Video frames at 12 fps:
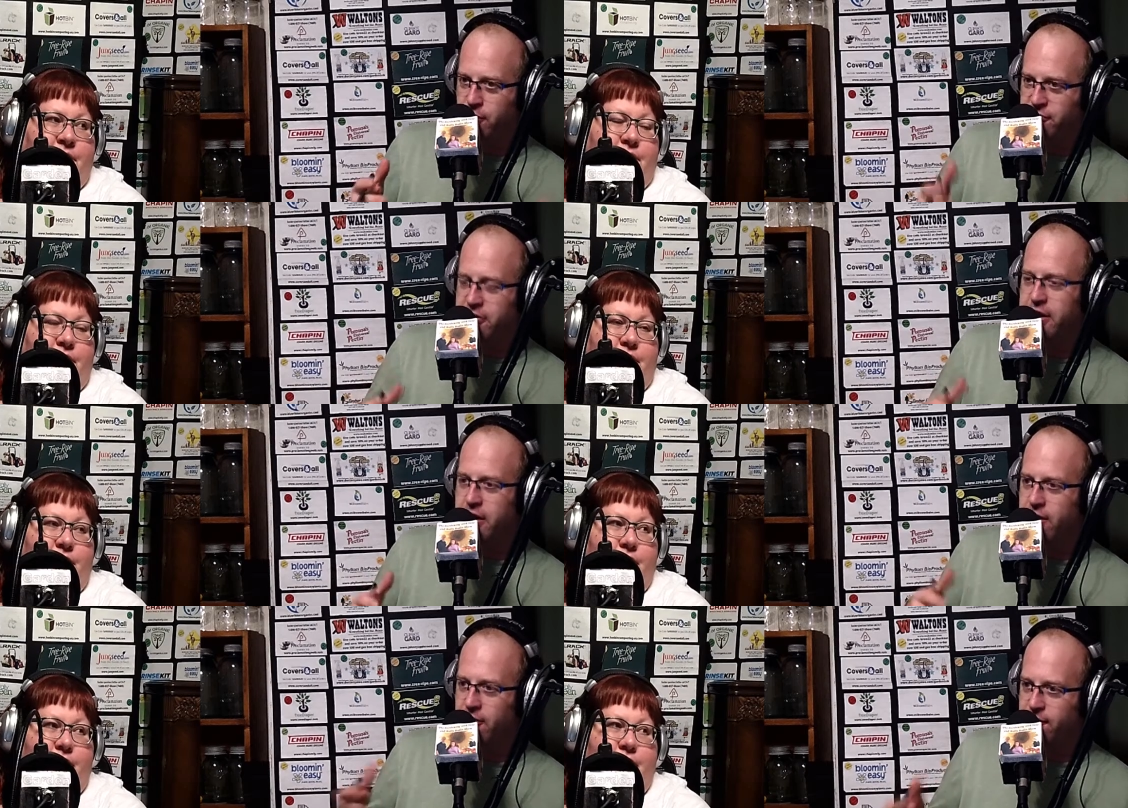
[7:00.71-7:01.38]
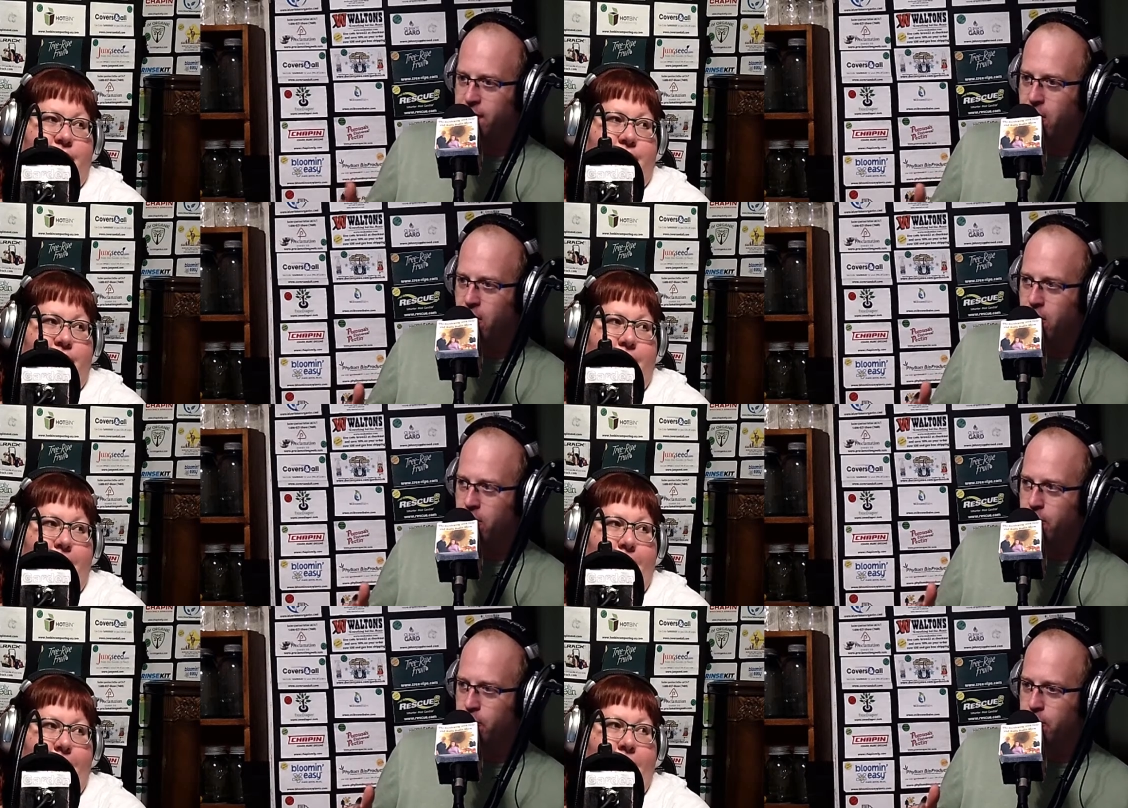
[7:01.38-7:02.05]
Speaker 1: if we're seeing it in the
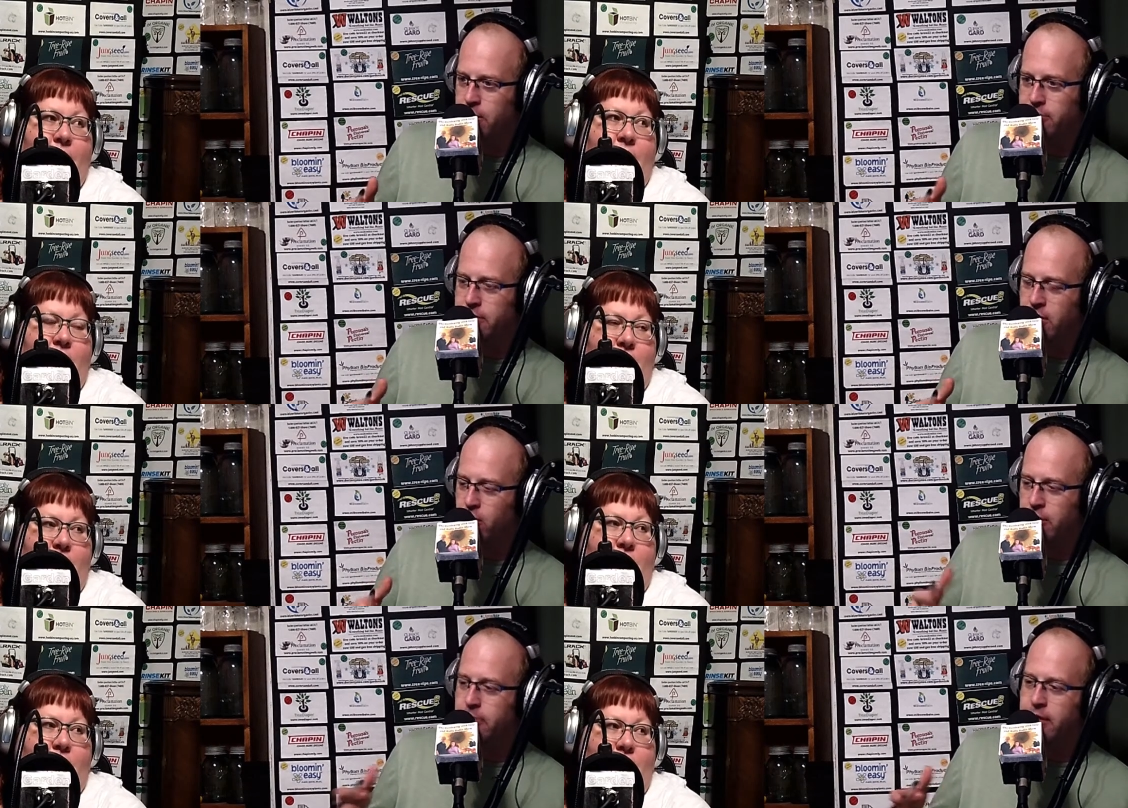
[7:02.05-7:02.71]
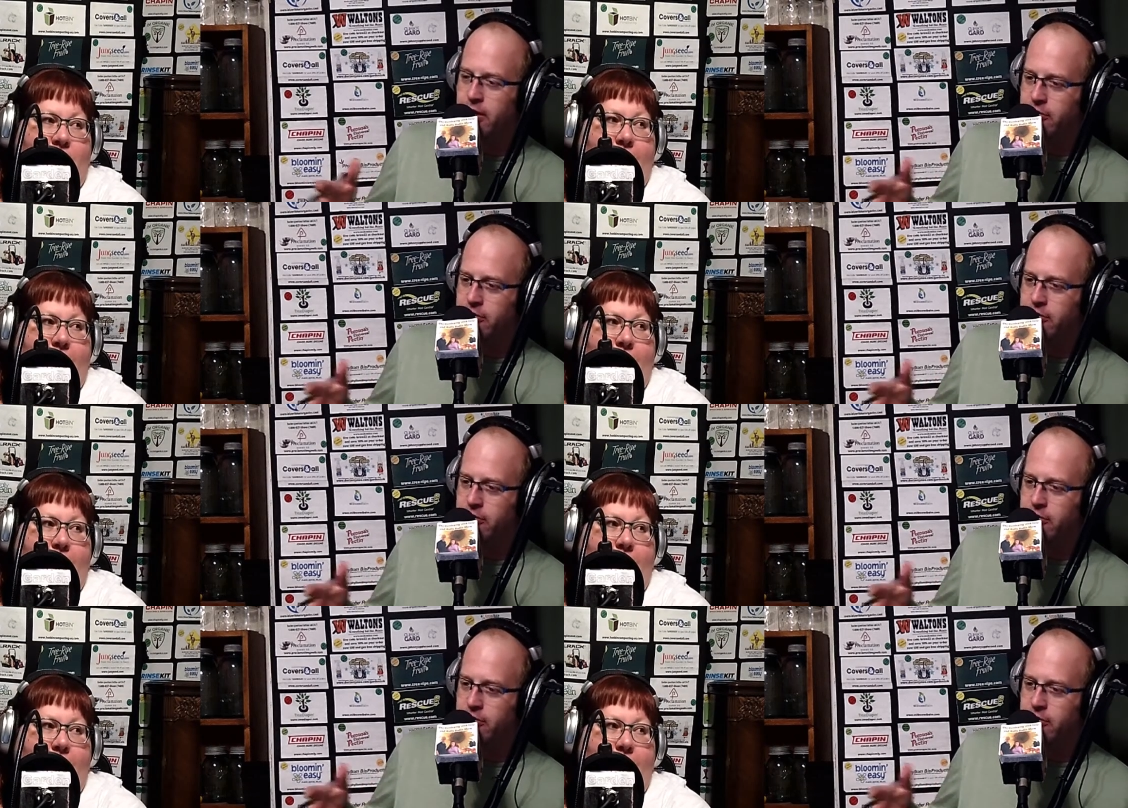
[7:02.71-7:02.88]
fall, it can only